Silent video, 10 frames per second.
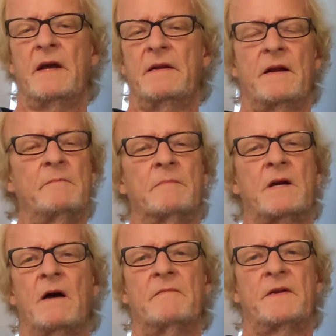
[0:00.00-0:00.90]
and I'm
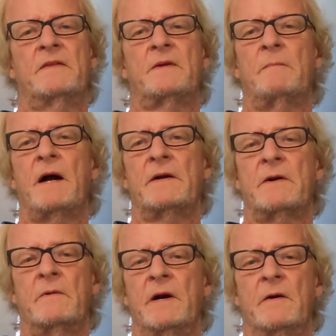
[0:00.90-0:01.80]
confident the
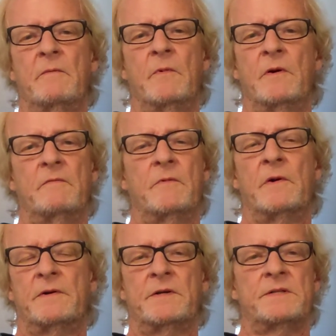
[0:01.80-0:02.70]
micro air would have
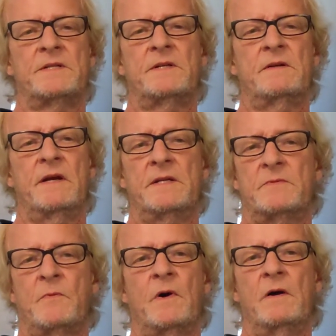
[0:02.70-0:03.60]
worked just as
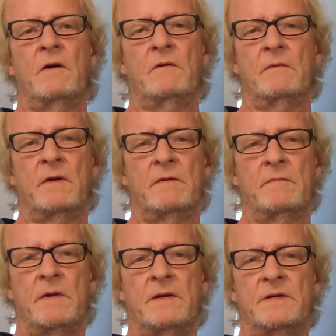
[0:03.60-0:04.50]
well.
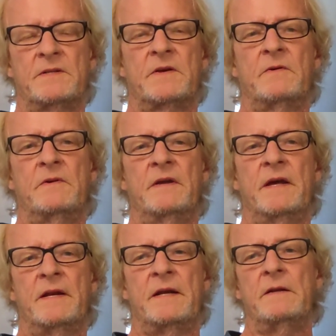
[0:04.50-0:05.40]
I just couldn't
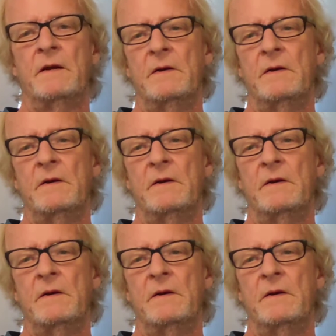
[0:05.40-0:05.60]
get it.